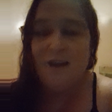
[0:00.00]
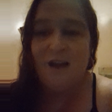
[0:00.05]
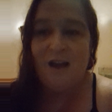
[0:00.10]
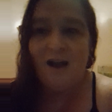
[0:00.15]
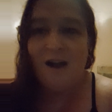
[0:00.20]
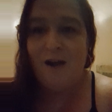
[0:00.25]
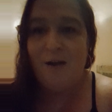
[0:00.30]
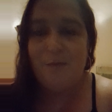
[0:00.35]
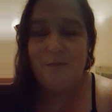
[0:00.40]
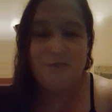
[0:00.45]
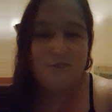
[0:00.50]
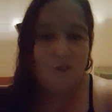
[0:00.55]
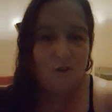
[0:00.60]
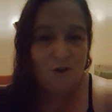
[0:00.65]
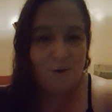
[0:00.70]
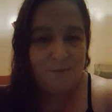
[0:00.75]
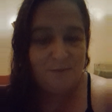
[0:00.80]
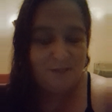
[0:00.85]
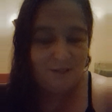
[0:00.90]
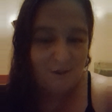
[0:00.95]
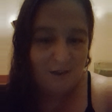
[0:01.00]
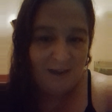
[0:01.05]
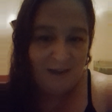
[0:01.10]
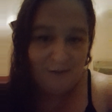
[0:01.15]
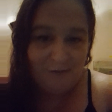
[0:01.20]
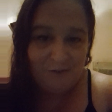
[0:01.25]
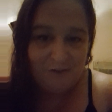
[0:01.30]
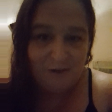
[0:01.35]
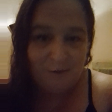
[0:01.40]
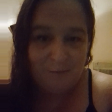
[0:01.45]
The times that I
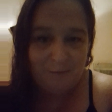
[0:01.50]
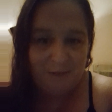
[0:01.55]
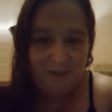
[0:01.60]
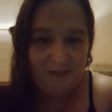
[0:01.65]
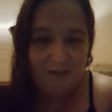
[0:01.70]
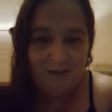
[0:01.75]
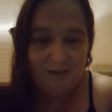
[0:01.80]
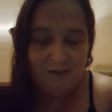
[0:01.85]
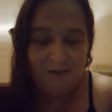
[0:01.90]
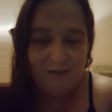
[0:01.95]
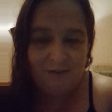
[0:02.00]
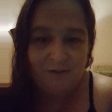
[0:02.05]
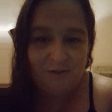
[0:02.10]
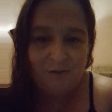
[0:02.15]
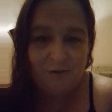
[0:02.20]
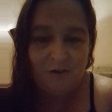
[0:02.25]
have come here,